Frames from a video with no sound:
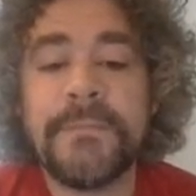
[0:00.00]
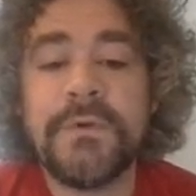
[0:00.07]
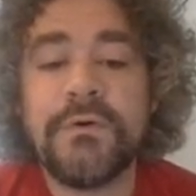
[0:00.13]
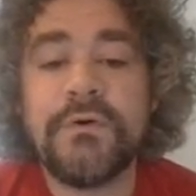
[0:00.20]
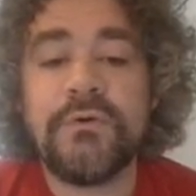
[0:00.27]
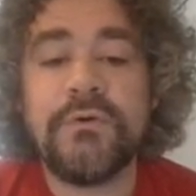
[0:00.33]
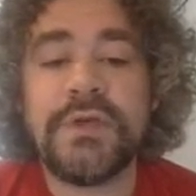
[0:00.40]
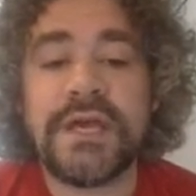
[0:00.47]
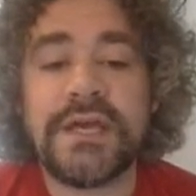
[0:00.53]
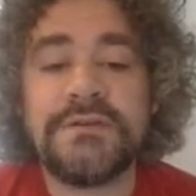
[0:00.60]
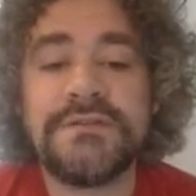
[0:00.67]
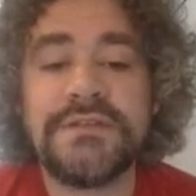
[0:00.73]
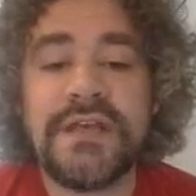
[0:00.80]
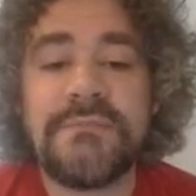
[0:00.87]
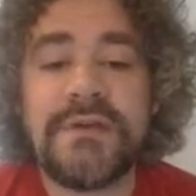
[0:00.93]
Oh, okay,
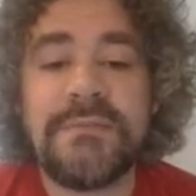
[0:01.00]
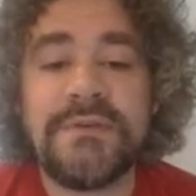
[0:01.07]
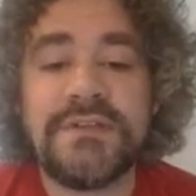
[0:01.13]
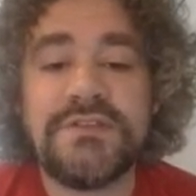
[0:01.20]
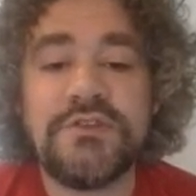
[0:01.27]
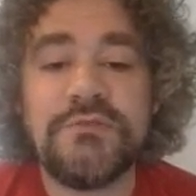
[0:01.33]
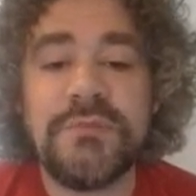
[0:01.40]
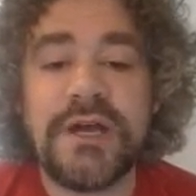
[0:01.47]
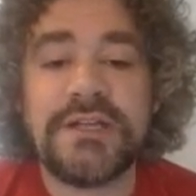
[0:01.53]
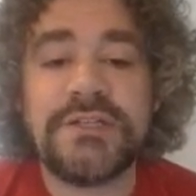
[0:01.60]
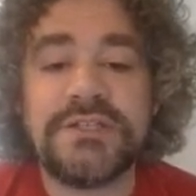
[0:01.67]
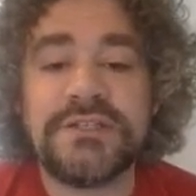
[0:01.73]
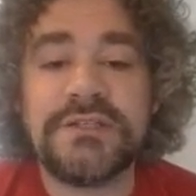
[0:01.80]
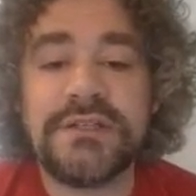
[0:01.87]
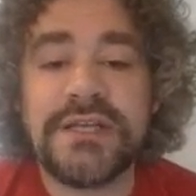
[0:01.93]
so that might be too
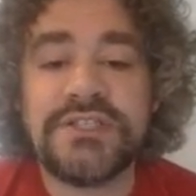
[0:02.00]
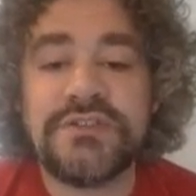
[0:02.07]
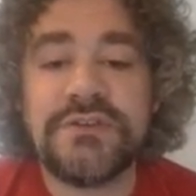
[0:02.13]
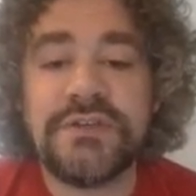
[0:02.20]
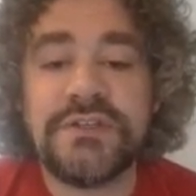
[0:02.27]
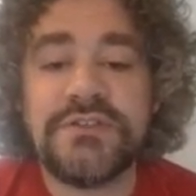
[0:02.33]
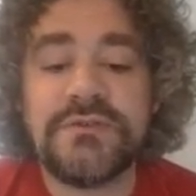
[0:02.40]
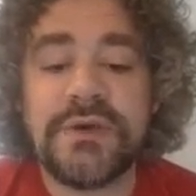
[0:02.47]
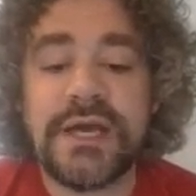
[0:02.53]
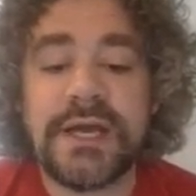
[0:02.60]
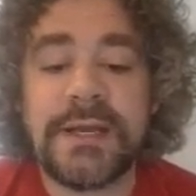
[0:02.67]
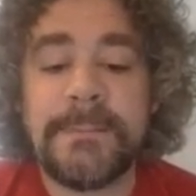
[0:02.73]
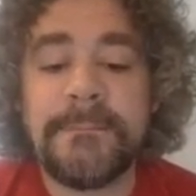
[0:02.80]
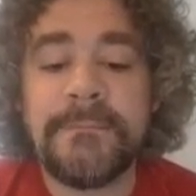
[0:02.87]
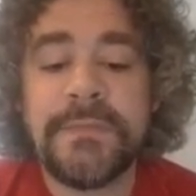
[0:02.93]
much. That's shooting too high.